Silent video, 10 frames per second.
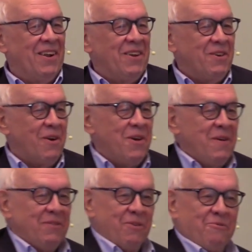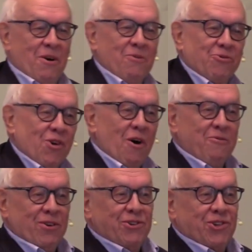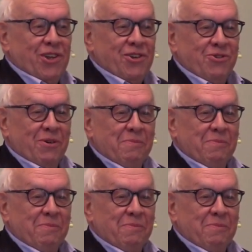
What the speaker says: Your phone's off and it's sending you a